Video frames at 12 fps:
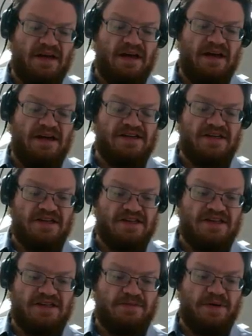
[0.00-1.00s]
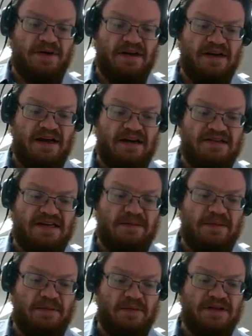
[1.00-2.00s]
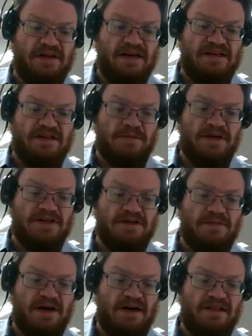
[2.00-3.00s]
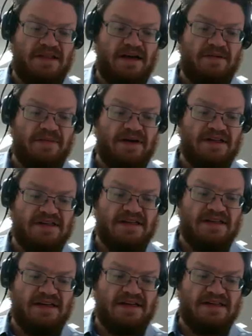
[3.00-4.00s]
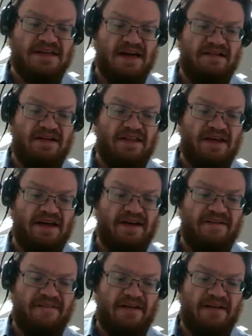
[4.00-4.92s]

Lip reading: And as you can see, it's put in now. It's come up with an exclamation mark. That means that there's an error there.